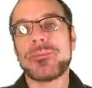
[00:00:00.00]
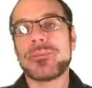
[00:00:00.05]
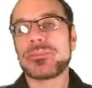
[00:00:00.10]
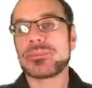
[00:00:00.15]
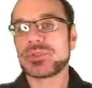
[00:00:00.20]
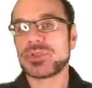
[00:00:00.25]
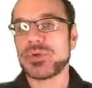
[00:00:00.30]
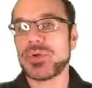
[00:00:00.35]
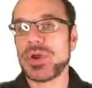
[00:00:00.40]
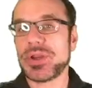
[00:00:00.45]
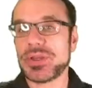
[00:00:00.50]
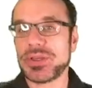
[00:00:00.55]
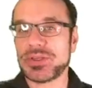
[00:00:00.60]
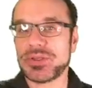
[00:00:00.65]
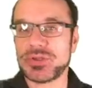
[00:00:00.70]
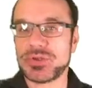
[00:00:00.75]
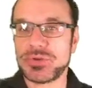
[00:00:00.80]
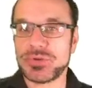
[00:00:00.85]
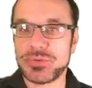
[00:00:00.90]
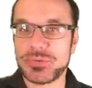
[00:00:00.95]
So I
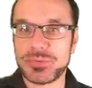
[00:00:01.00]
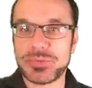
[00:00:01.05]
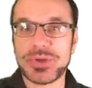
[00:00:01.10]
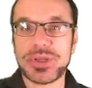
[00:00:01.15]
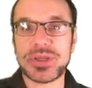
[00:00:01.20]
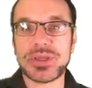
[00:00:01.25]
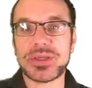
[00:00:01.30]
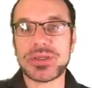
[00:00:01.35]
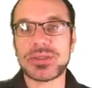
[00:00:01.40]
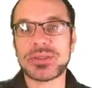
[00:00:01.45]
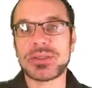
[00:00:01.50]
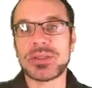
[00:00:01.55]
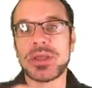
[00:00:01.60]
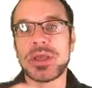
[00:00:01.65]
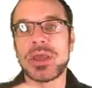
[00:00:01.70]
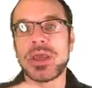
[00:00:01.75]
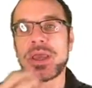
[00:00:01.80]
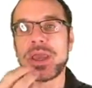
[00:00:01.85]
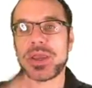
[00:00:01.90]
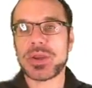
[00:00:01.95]
need to read,
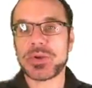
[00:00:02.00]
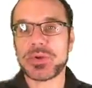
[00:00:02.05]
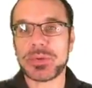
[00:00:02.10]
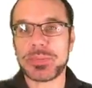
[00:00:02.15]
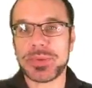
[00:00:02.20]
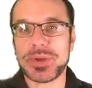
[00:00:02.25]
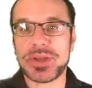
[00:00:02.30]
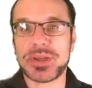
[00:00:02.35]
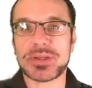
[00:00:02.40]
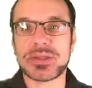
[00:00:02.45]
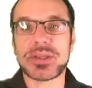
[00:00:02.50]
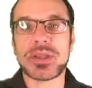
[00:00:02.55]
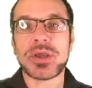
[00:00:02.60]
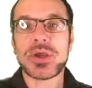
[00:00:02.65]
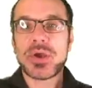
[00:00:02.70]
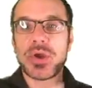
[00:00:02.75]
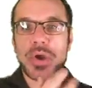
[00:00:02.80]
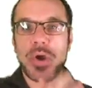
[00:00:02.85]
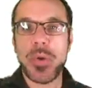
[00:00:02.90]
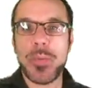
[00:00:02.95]
increment,
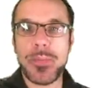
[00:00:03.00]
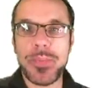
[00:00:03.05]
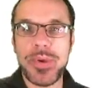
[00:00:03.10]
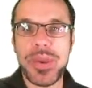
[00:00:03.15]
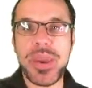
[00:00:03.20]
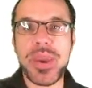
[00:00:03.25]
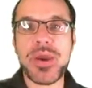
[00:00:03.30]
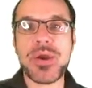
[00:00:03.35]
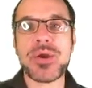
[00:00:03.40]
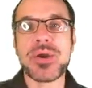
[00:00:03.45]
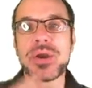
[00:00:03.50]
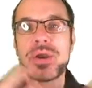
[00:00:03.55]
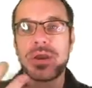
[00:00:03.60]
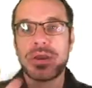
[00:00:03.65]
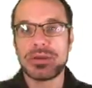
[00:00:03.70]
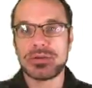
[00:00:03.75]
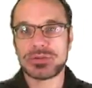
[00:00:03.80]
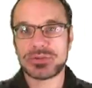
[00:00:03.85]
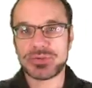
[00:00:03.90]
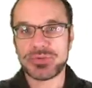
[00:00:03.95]
compare,
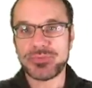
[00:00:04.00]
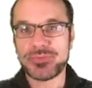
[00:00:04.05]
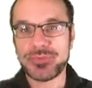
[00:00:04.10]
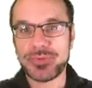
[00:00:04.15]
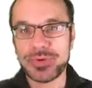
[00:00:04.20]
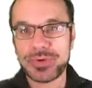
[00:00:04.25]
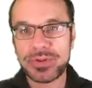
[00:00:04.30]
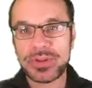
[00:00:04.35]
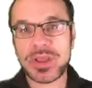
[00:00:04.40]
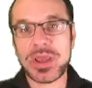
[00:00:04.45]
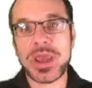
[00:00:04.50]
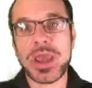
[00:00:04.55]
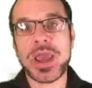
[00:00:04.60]
and so forth,